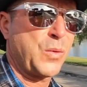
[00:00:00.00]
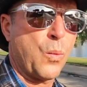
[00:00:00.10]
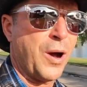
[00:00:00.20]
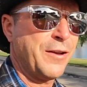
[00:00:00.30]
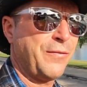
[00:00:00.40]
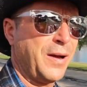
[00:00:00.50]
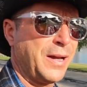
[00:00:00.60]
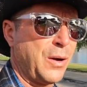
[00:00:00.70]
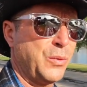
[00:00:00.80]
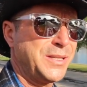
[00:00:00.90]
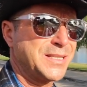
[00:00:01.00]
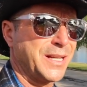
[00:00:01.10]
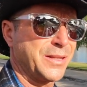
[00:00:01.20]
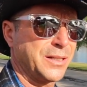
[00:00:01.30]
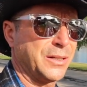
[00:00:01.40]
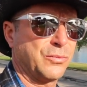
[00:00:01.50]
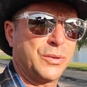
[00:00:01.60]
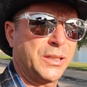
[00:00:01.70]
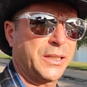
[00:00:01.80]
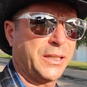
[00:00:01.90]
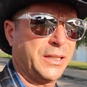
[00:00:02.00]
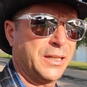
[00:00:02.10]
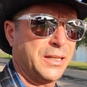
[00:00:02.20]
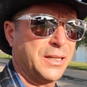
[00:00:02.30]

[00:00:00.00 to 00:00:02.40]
Wi-Fi, I wouldn't say that it really